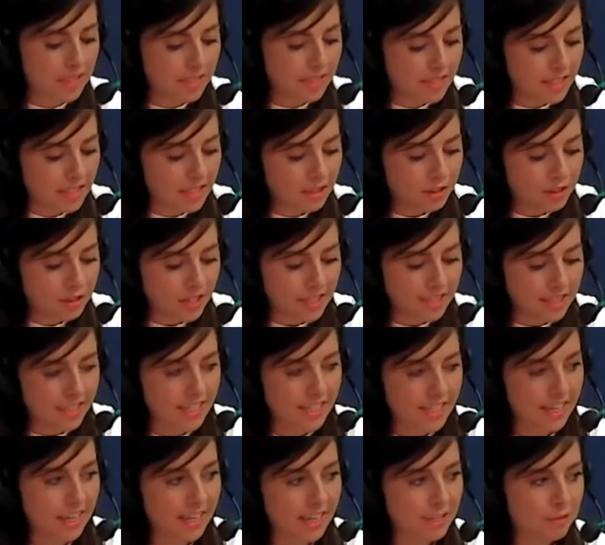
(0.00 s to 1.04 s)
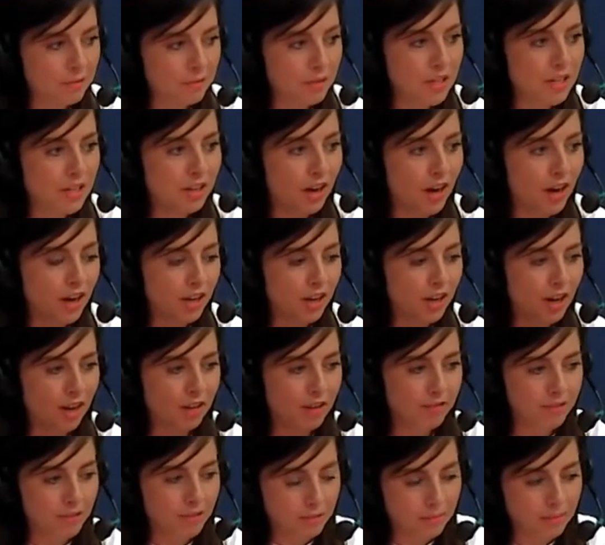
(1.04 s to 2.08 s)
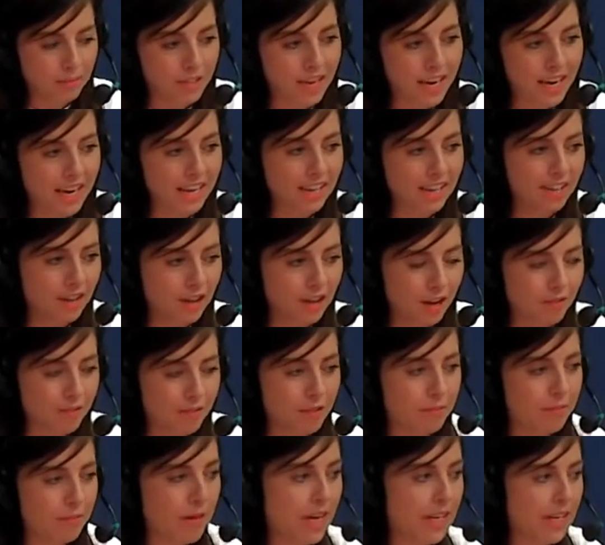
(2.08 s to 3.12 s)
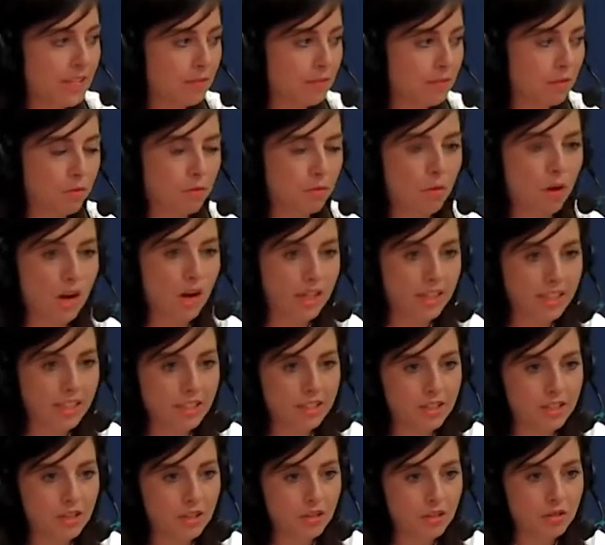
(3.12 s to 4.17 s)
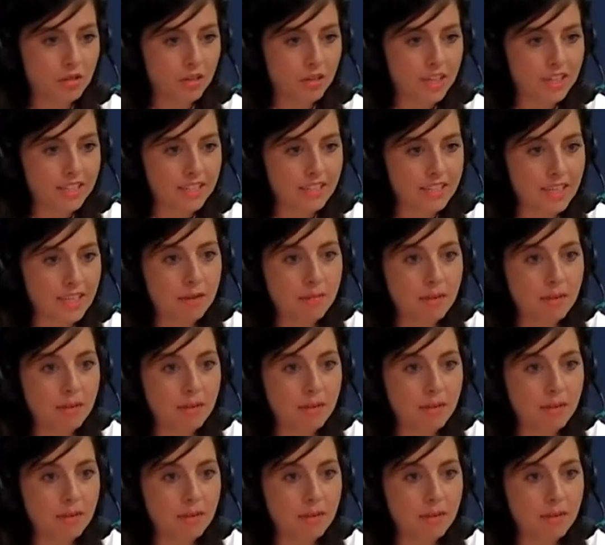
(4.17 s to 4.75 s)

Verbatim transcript: But it's interesting as we got off the plane and off the bus and we're walking the streets,